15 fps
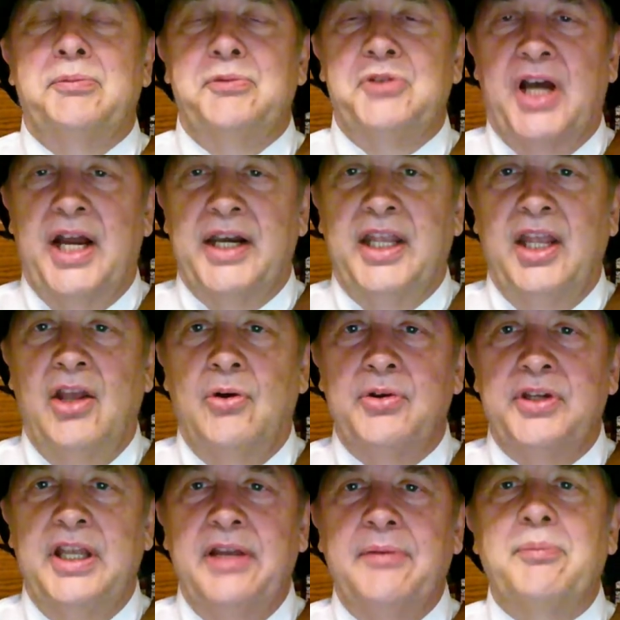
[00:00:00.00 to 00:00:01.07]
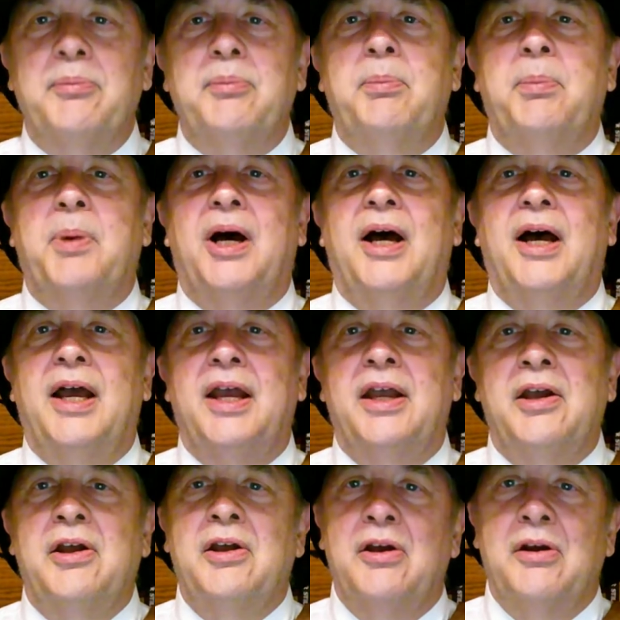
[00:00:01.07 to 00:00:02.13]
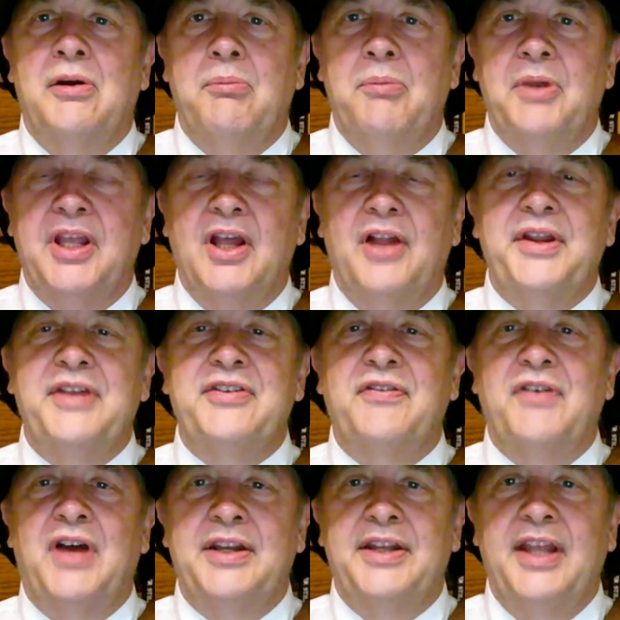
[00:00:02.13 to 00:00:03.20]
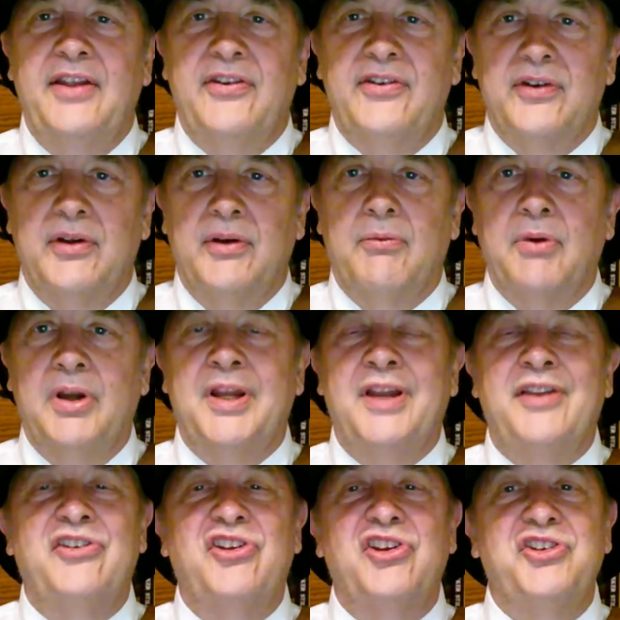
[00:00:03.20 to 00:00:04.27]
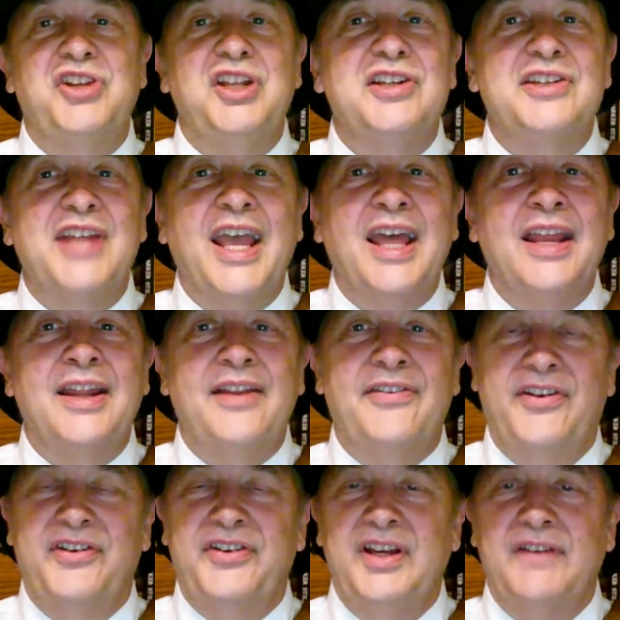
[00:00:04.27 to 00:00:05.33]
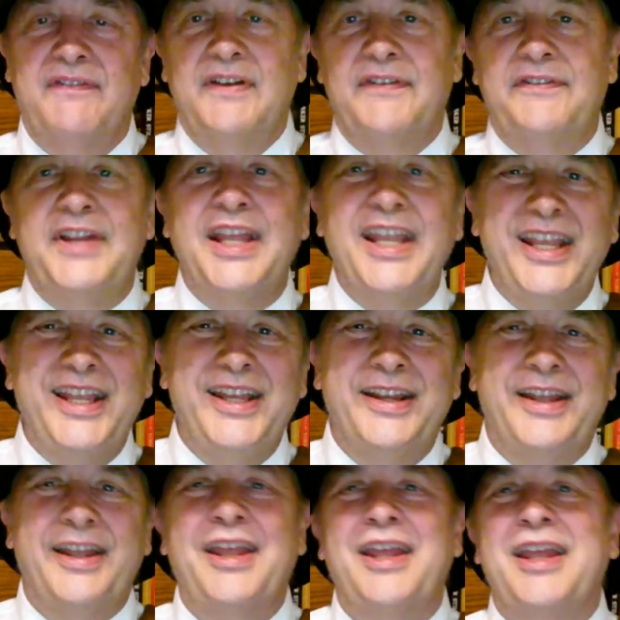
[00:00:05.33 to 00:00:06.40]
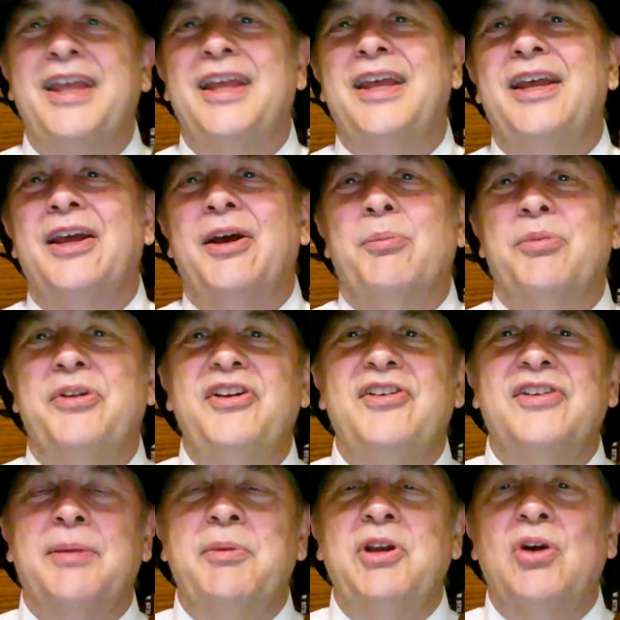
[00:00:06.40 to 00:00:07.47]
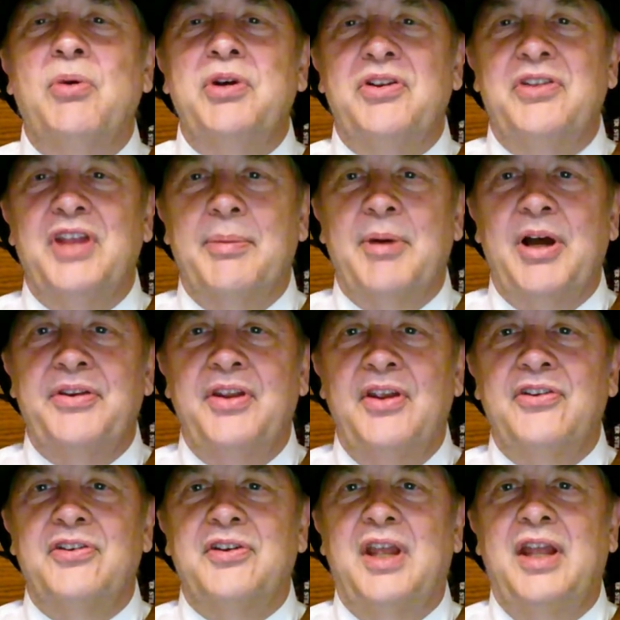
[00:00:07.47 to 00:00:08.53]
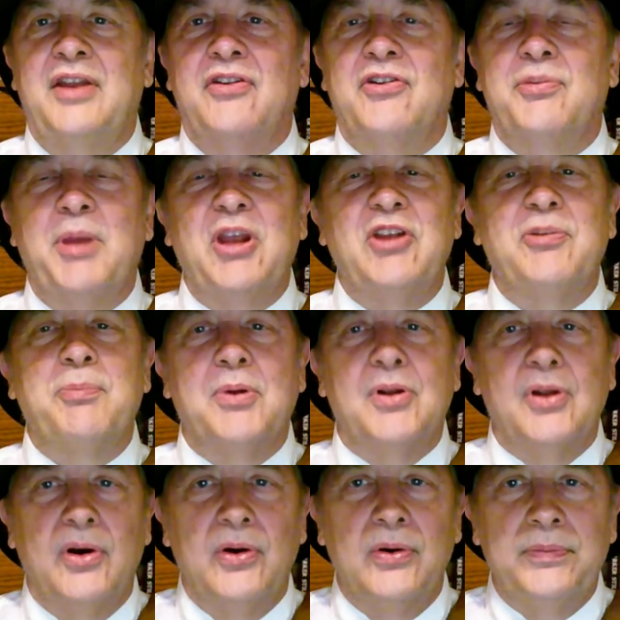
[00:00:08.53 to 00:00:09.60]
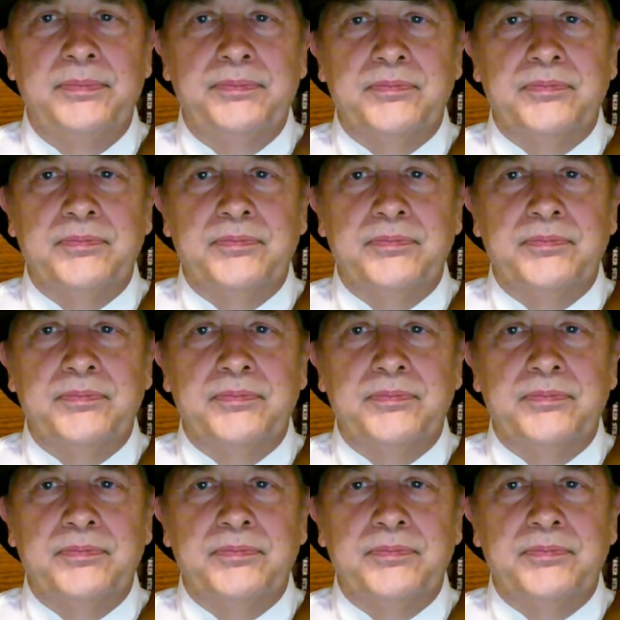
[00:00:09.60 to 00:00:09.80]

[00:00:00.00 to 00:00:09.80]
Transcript: Don Quixote by Miguel de Cervantes, written in 1610 and 1615. Please let me know what you think about this in the space below.